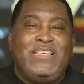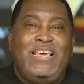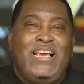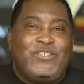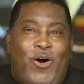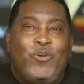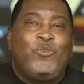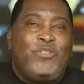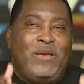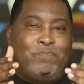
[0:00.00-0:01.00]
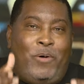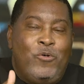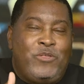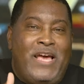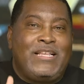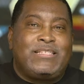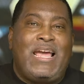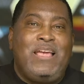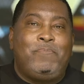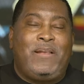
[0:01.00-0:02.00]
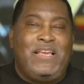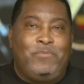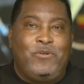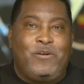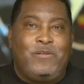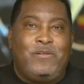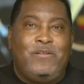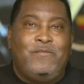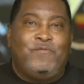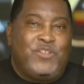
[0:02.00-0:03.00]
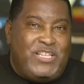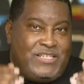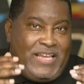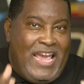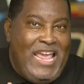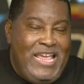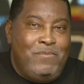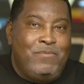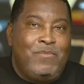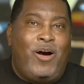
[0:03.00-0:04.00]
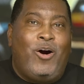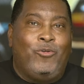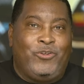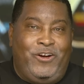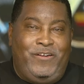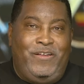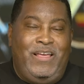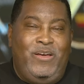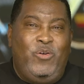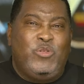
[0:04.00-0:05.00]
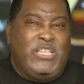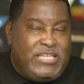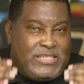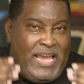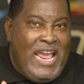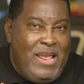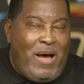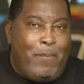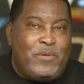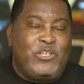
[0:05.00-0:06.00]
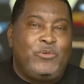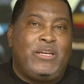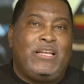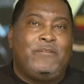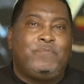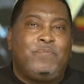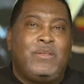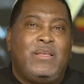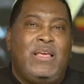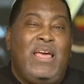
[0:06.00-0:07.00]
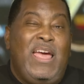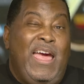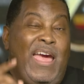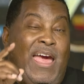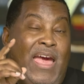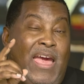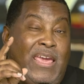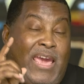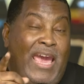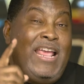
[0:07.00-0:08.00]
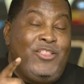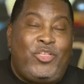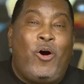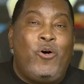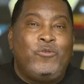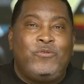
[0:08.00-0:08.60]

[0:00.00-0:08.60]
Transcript: is although they both had the same playbook for the same owner with the same opportunity, Cain thought